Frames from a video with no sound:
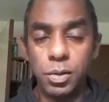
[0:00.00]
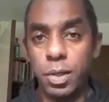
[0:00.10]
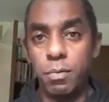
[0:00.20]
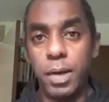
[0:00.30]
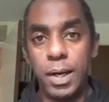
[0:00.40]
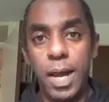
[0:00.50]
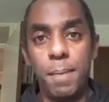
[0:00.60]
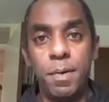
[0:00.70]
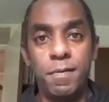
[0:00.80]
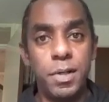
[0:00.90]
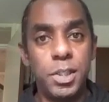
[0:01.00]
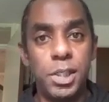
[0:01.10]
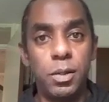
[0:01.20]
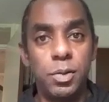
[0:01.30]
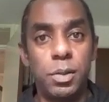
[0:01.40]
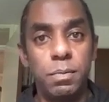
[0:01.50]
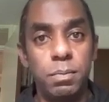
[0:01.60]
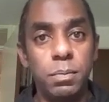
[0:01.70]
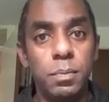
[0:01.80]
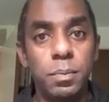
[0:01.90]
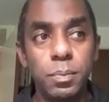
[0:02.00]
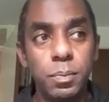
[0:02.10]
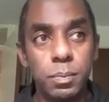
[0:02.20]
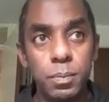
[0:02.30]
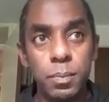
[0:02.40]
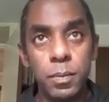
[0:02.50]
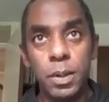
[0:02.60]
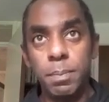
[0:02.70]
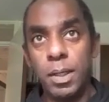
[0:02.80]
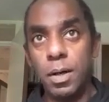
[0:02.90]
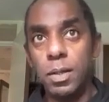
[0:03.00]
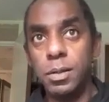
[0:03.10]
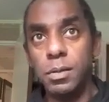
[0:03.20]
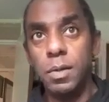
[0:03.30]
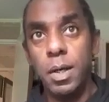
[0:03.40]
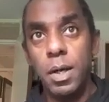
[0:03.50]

going to really happen for the children, because